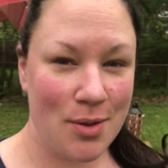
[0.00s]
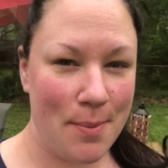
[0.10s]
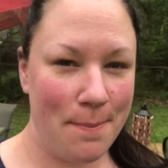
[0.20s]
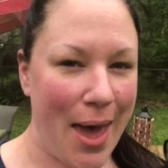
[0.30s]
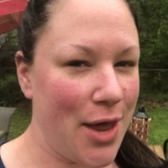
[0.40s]

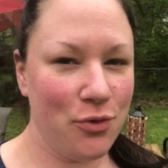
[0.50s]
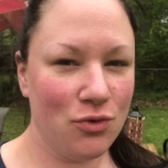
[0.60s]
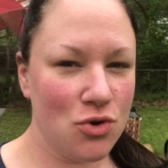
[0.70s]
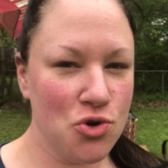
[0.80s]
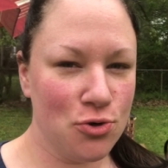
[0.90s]
Baton
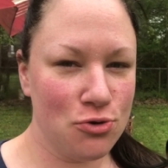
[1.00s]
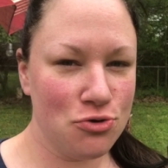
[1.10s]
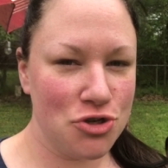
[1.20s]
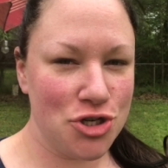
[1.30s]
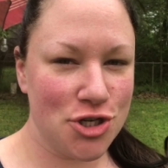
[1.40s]

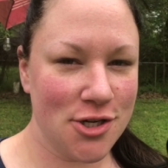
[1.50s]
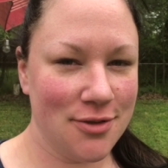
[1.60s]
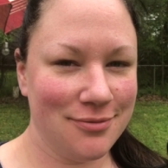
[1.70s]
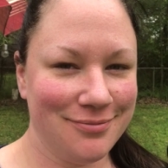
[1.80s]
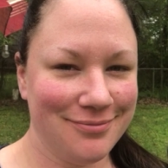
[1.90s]
Rouge.
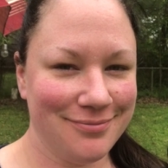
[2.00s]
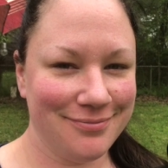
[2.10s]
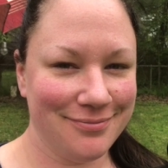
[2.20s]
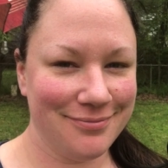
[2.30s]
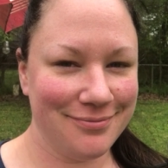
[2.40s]

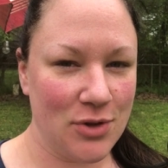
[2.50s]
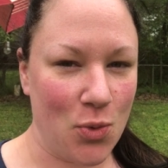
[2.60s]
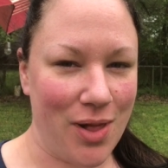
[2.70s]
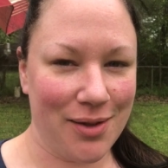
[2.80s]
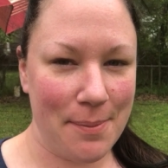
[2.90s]

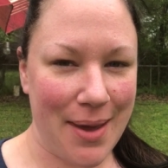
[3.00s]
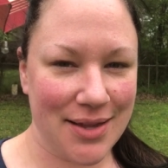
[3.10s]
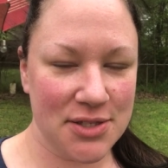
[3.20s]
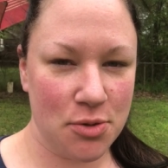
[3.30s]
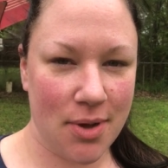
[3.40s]
Welcome
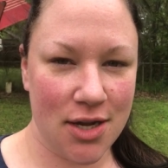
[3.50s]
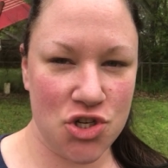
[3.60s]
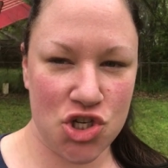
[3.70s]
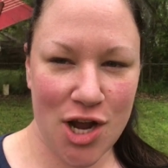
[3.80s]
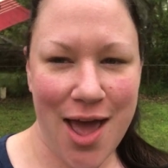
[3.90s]
back to my
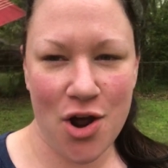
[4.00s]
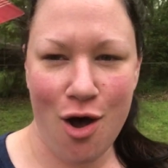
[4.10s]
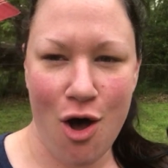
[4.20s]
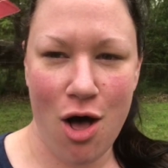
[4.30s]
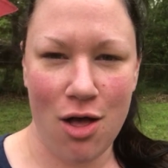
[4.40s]

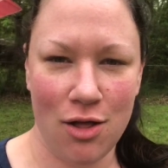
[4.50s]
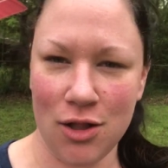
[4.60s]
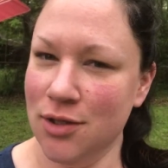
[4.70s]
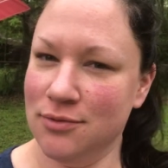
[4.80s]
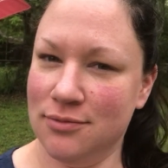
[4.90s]
channel.